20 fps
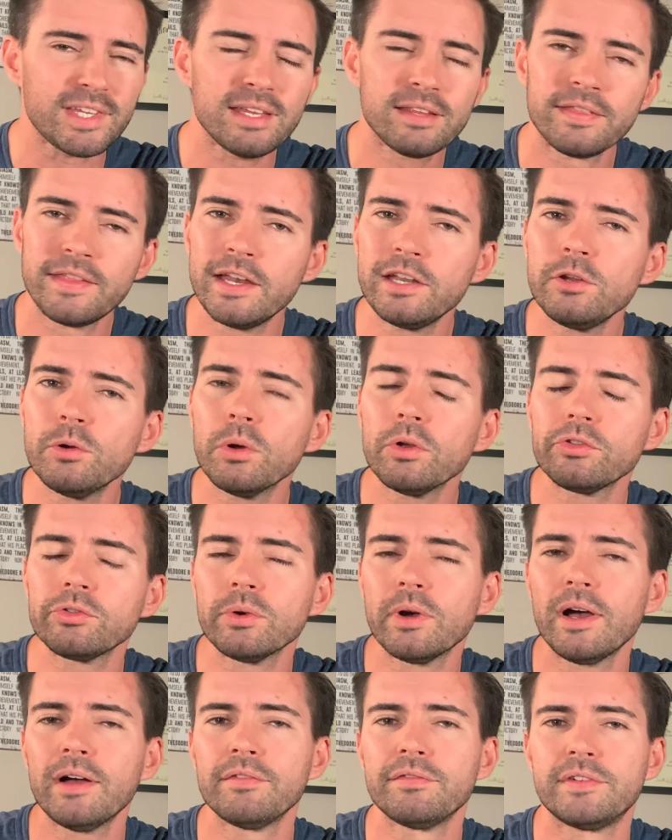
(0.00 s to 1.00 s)
Then you also
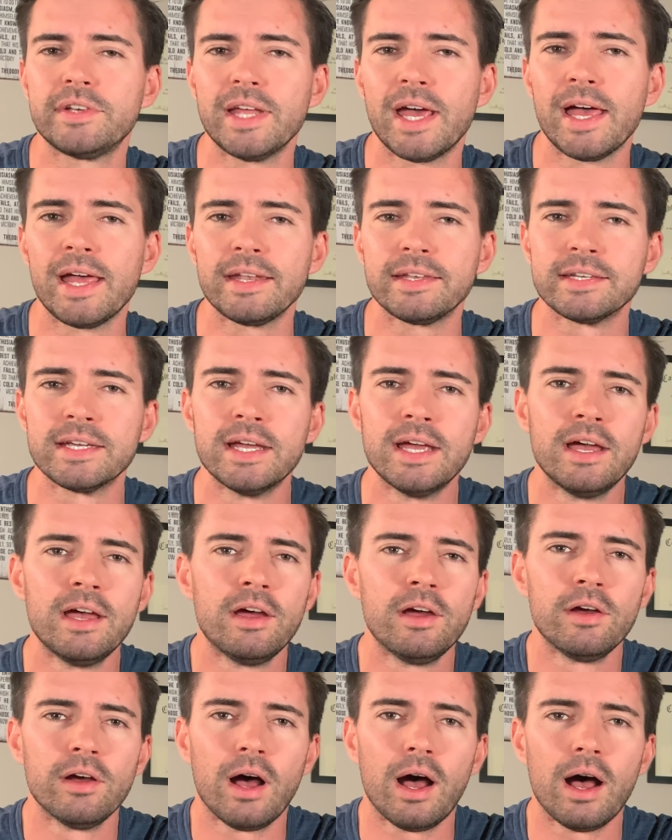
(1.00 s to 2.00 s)
have debt
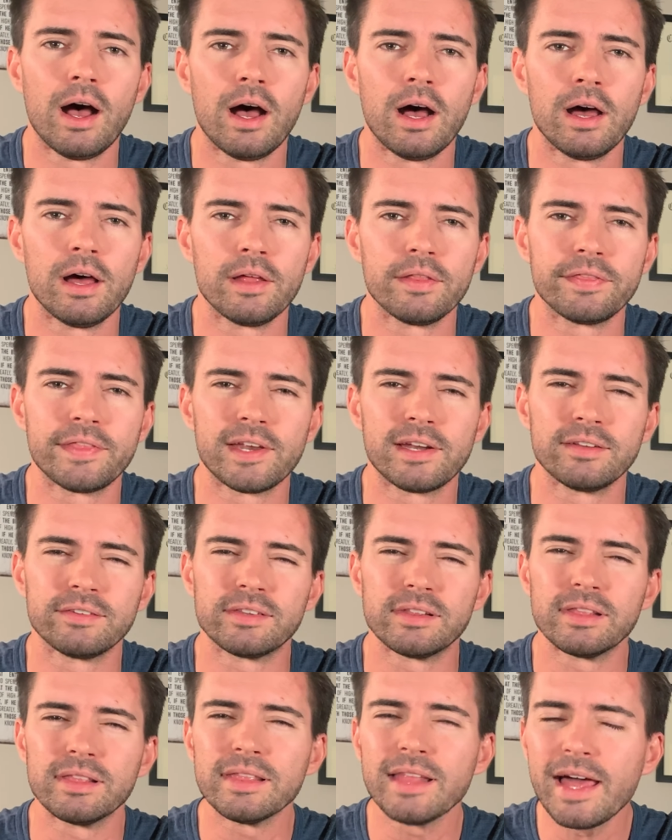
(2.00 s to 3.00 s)
that is
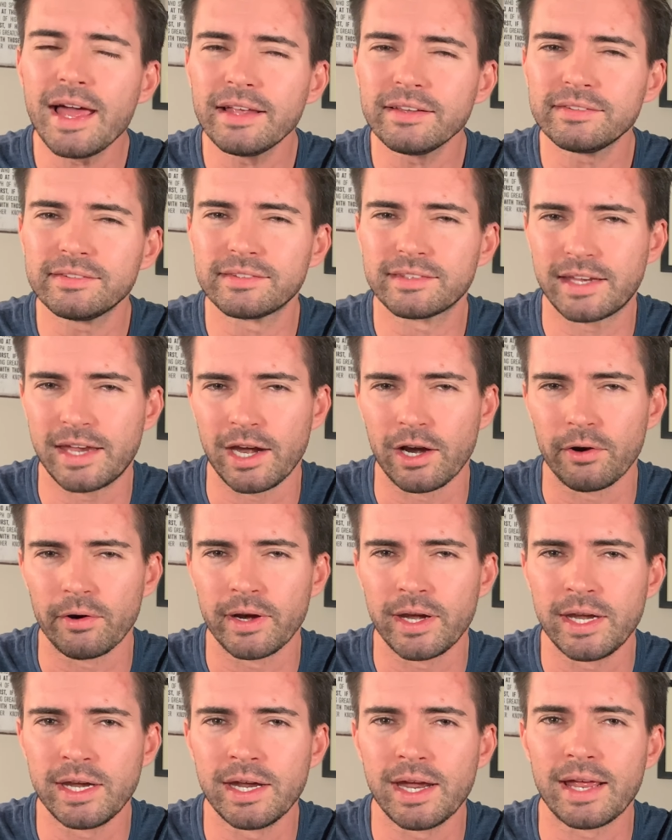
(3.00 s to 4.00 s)
less
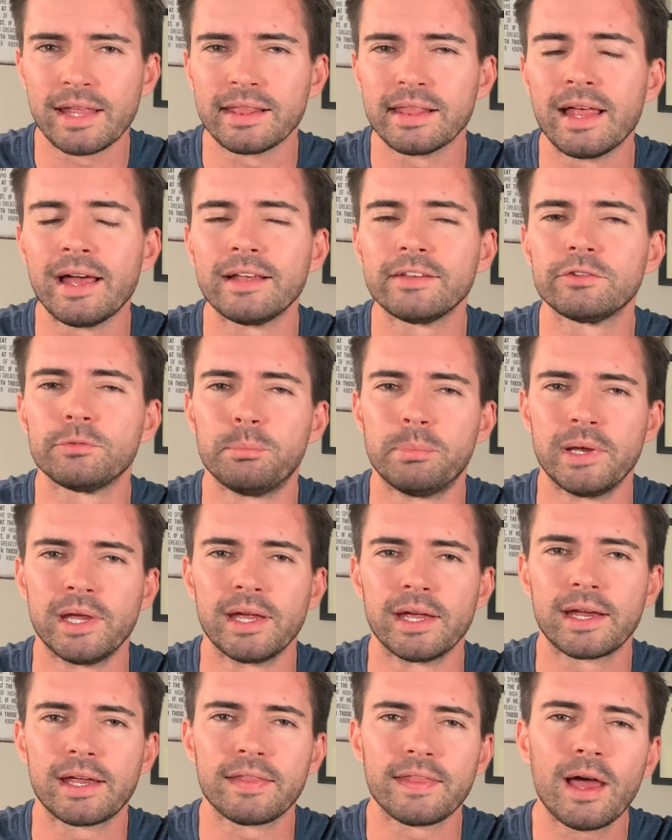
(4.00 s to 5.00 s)
scary and less
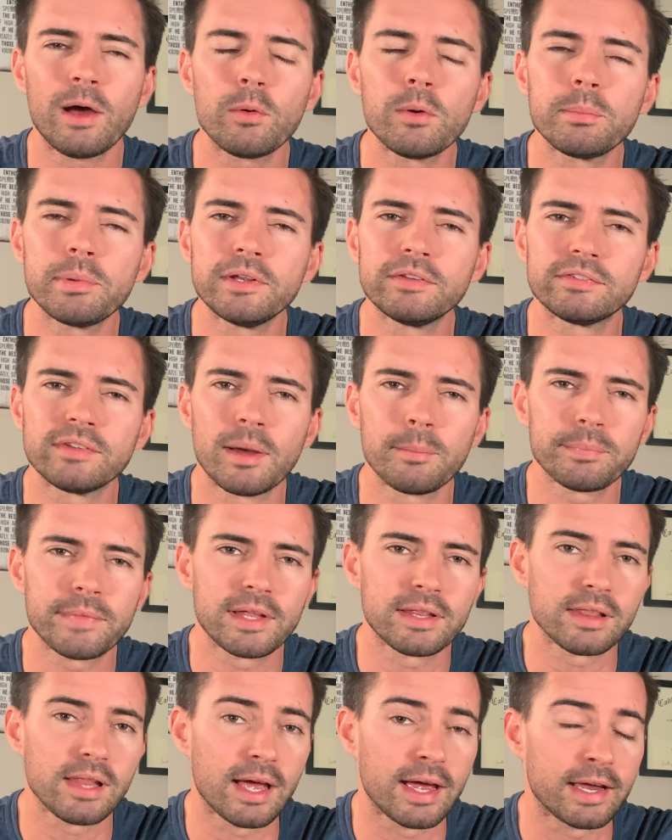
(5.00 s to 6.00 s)
big, and that would be something
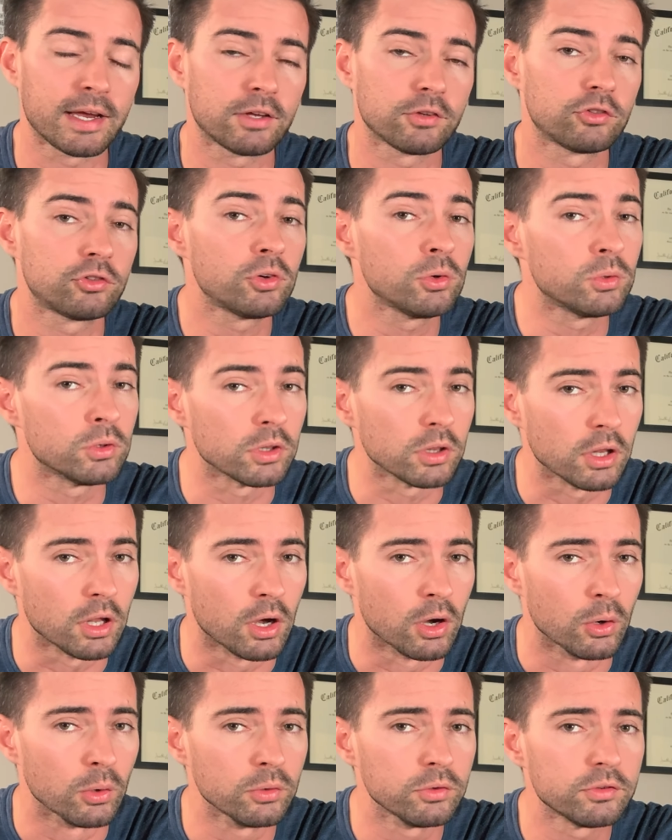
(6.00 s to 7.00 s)
like student
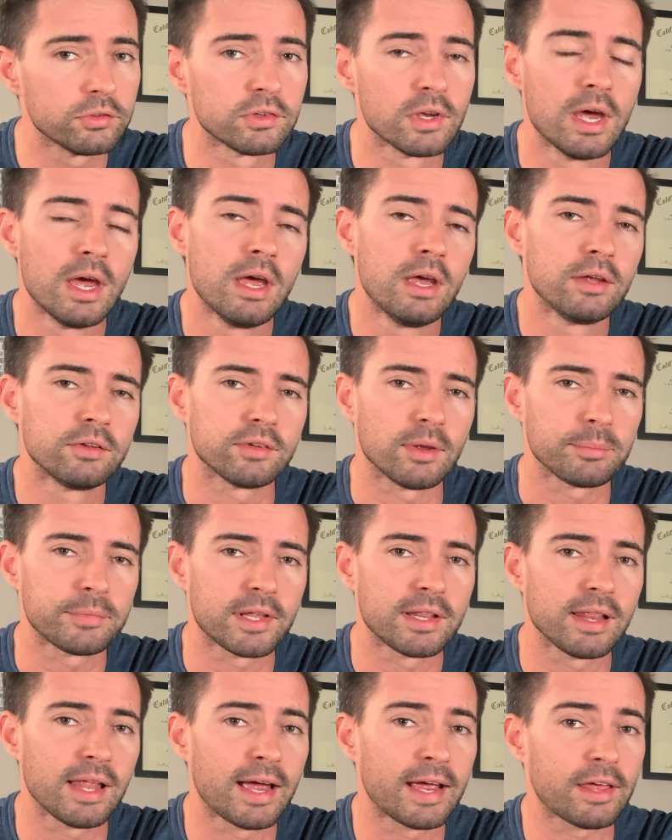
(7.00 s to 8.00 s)
loans, something
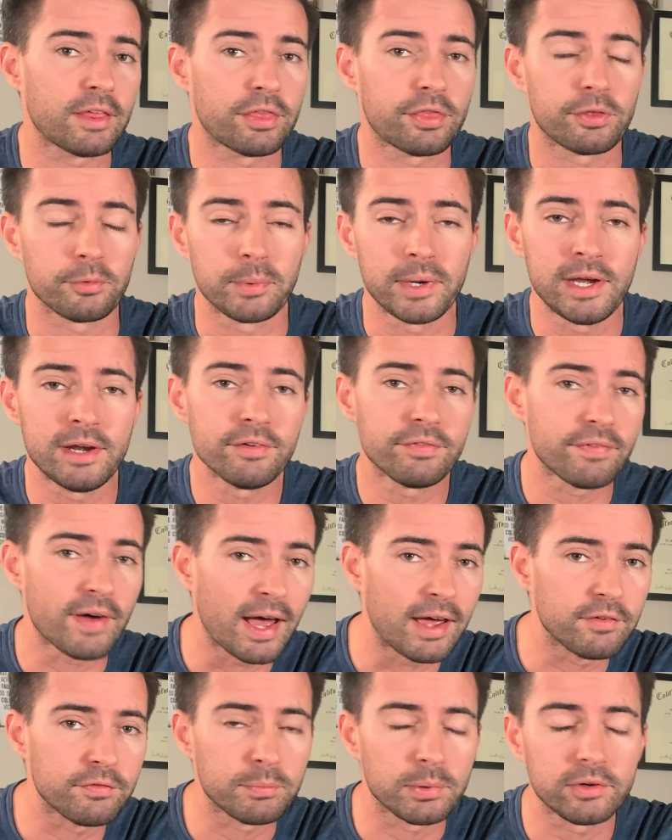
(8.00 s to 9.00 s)
like 3 to
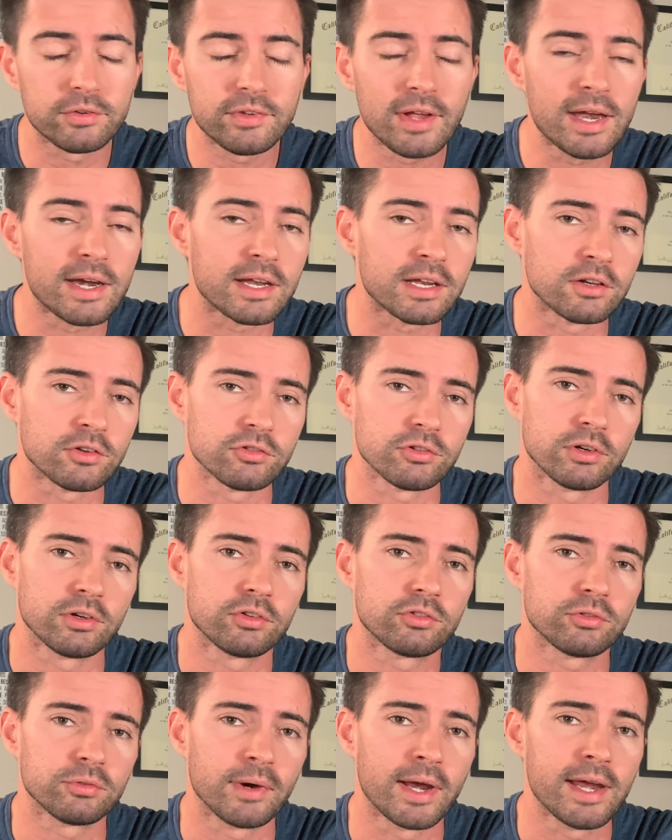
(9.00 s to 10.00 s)
5%
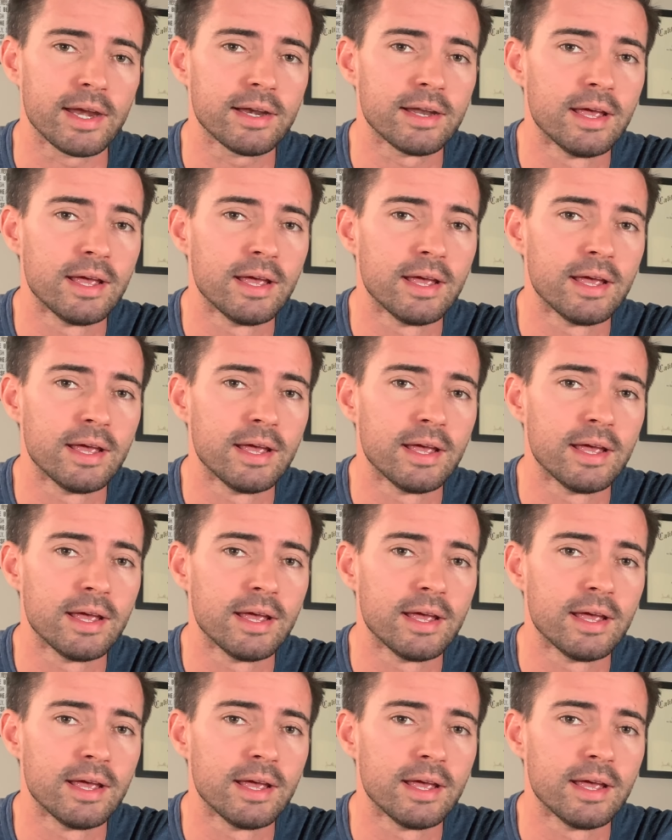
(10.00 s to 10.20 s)
interest rate,